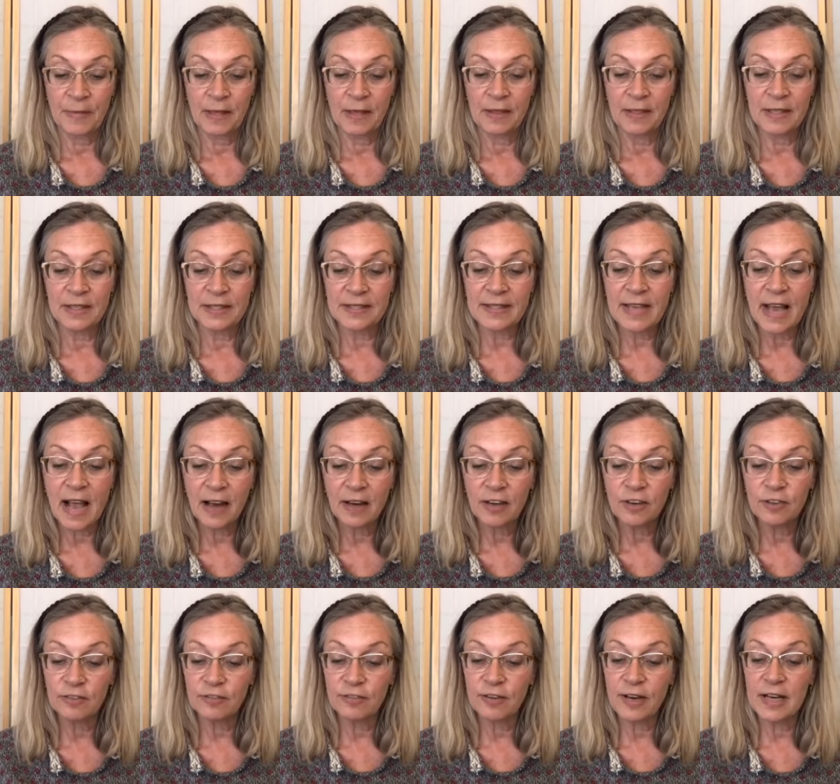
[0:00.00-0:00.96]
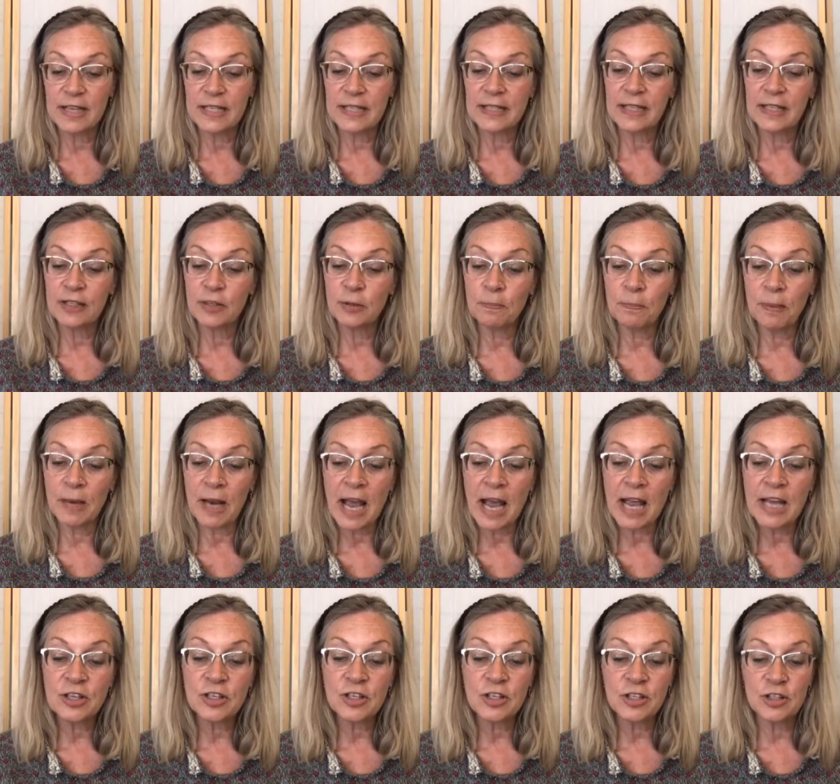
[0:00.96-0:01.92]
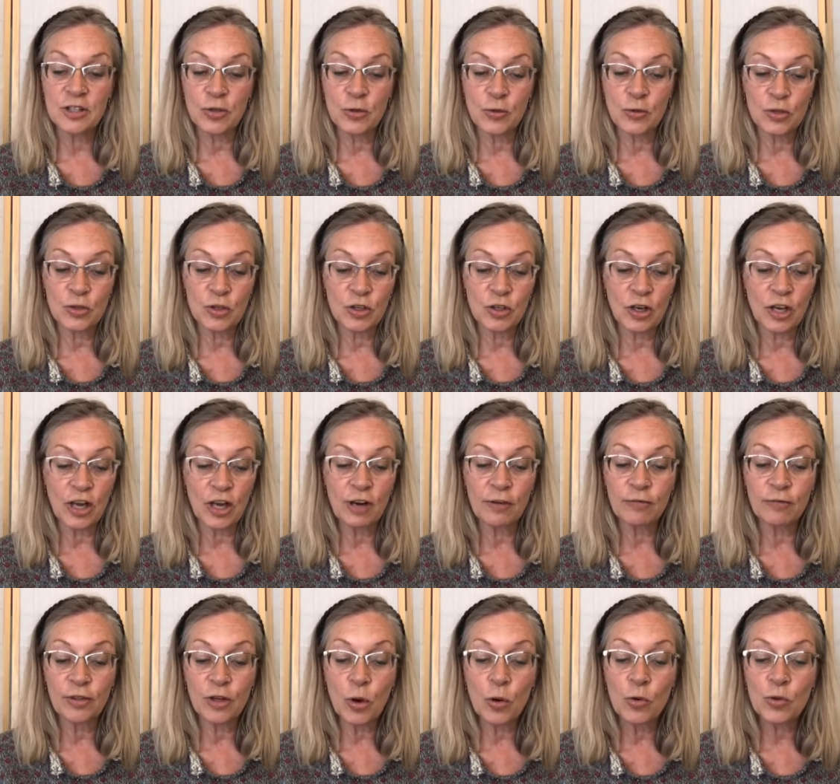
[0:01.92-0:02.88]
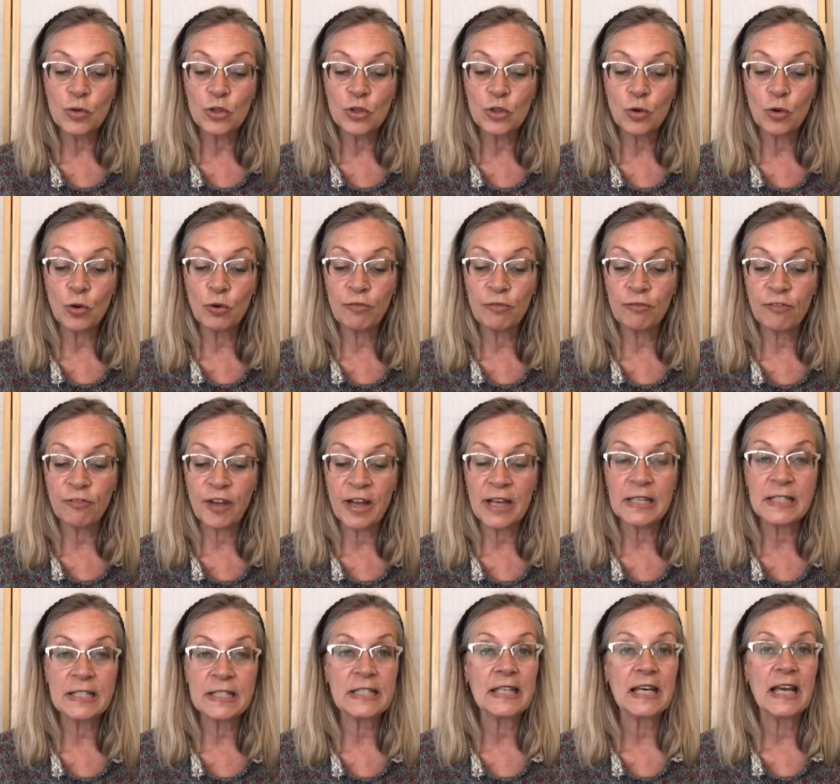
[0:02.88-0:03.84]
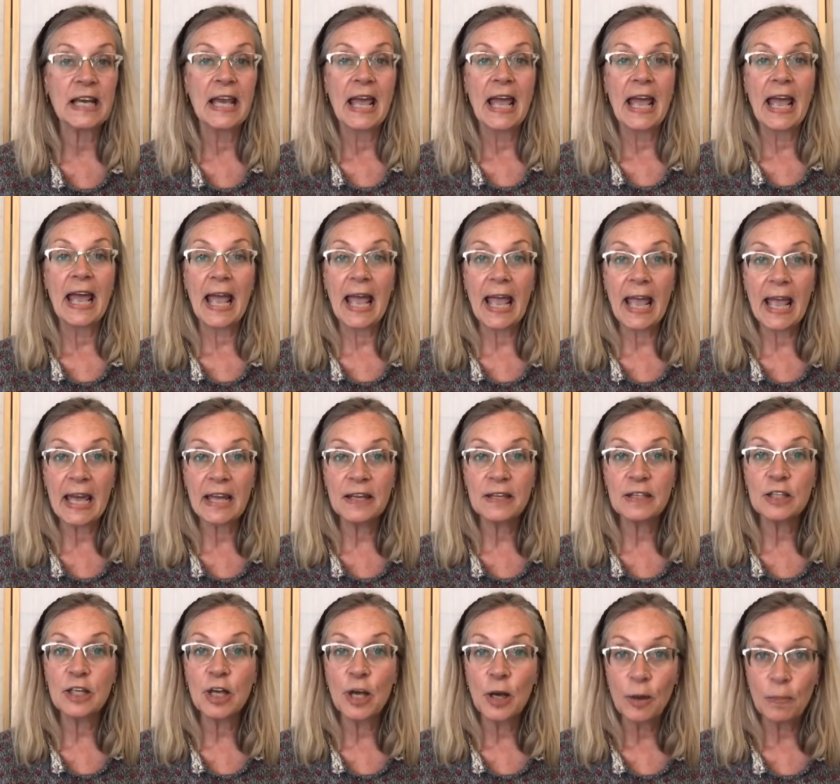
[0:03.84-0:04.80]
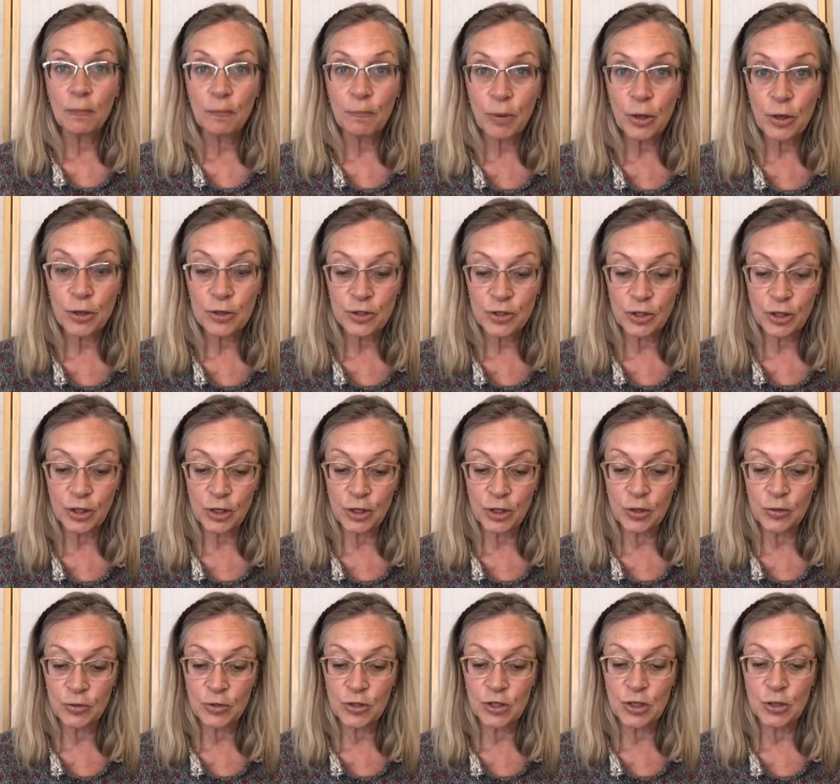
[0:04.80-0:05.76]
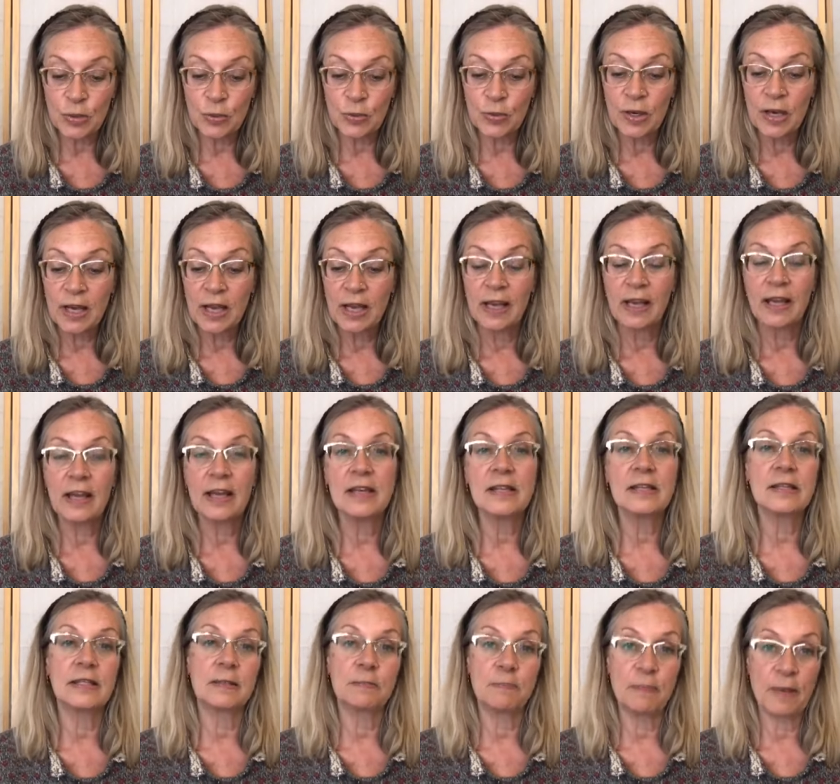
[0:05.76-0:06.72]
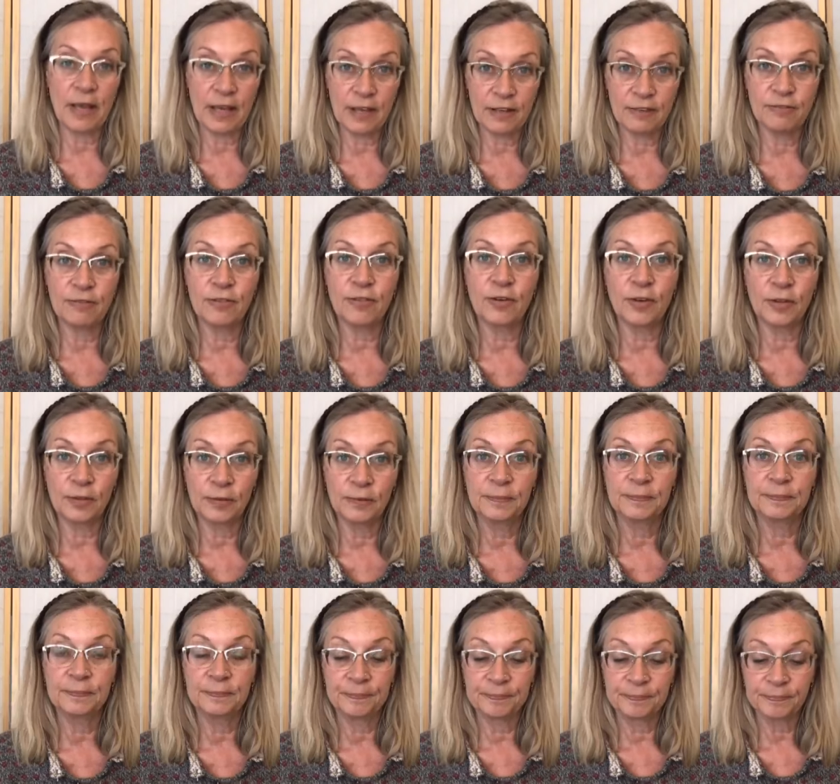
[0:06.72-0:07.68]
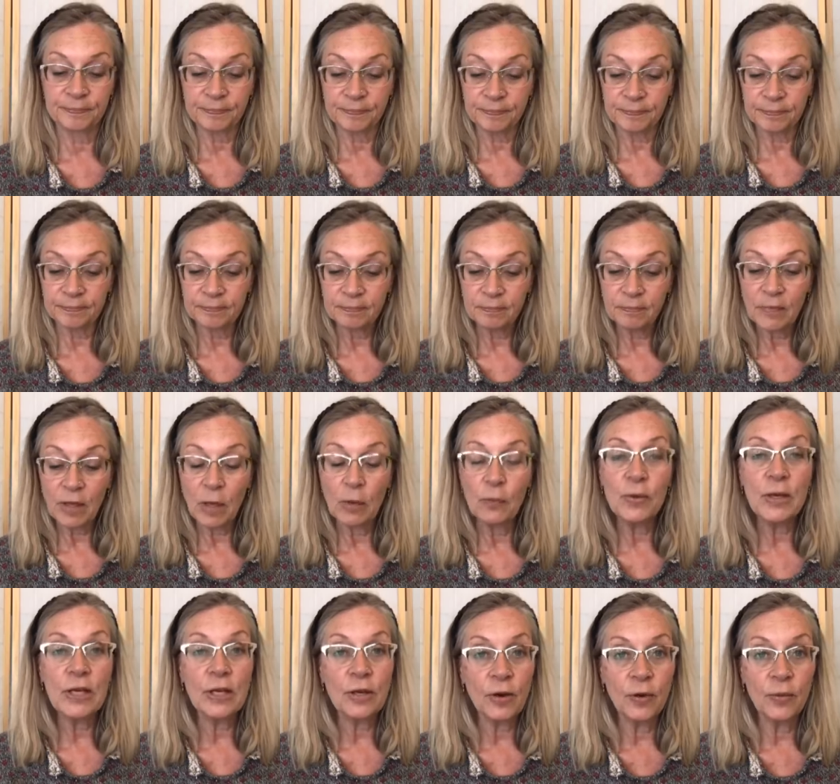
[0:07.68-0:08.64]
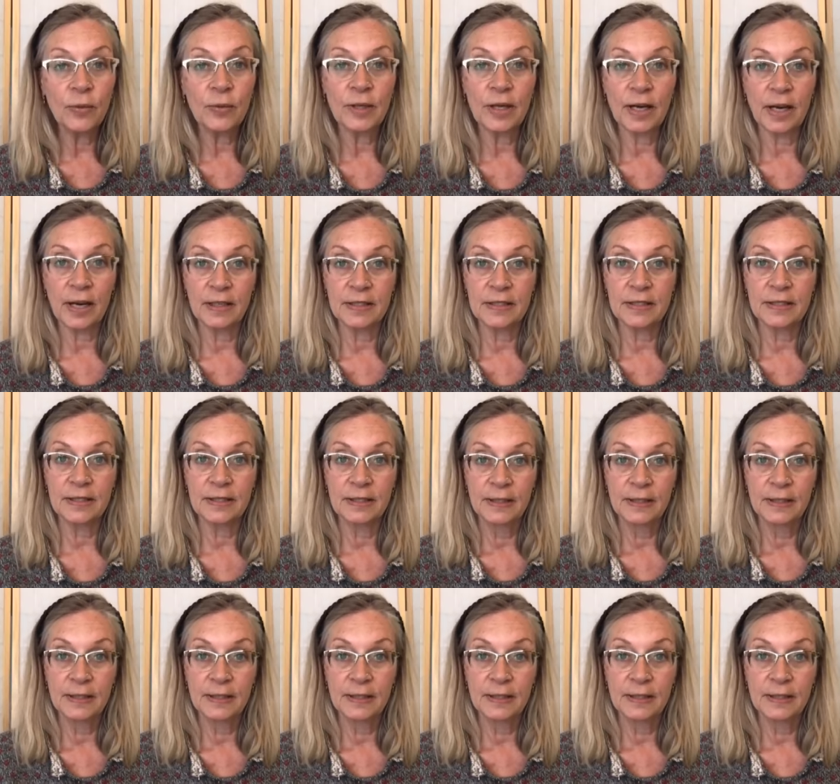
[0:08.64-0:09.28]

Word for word: The sacrifice that obliges you to love those who offend and persecute you is painful. We know that.